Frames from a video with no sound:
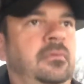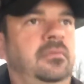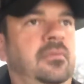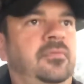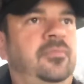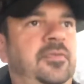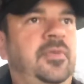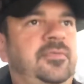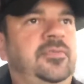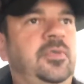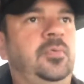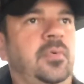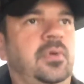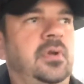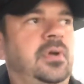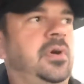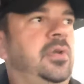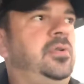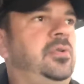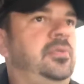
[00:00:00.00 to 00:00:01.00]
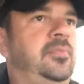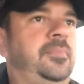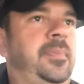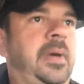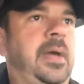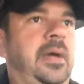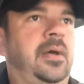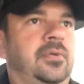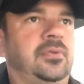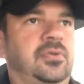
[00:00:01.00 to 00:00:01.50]
5,100
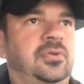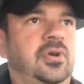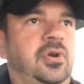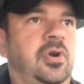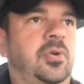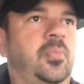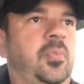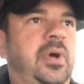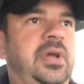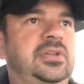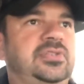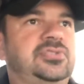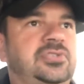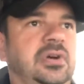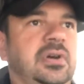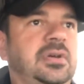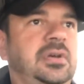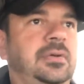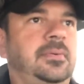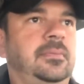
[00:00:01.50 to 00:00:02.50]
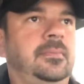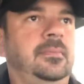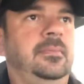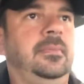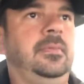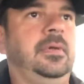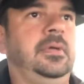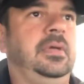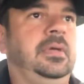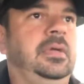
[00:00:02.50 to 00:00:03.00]
pound curb weight truck
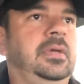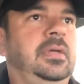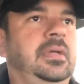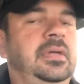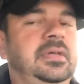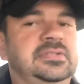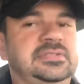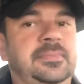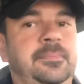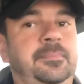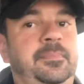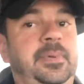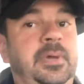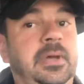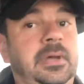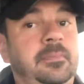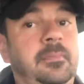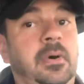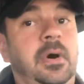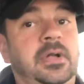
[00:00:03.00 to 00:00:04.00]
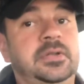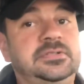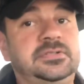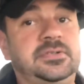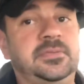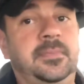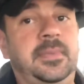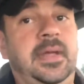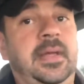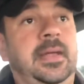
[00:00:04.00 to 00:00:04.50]
is a big monster,
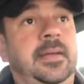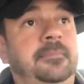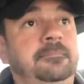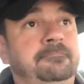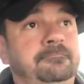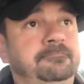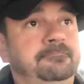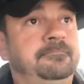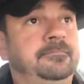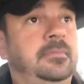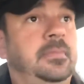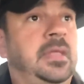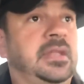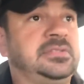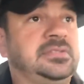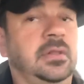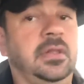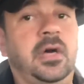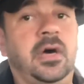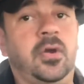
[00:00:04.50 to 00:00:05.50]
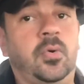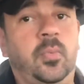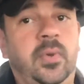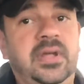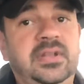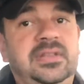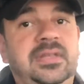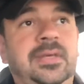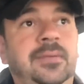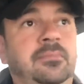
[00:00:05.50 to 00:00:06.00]
man. That's a lot of
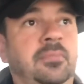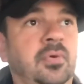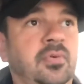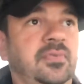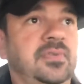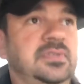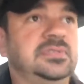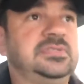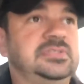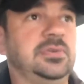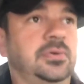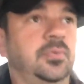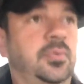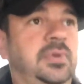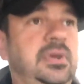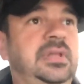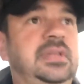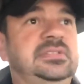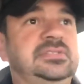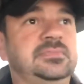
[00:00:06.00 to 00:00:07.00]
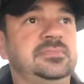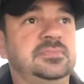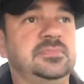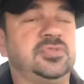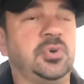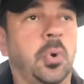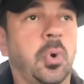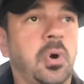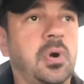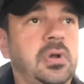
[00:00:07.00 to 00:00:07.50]
weight to get moving, so we need some
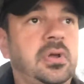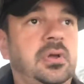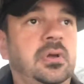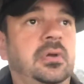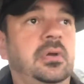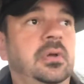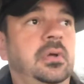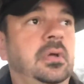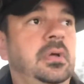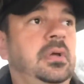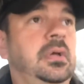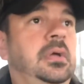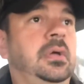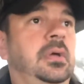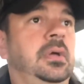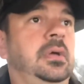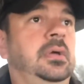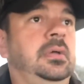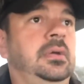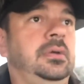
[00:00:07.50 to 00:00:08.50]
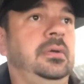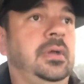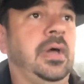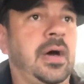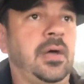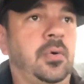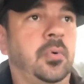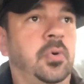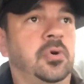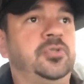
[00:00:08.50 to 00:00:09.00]
torque,
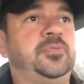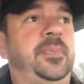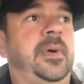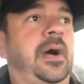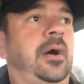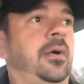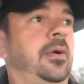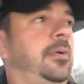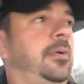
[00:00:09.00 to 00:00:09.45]
not horsepower.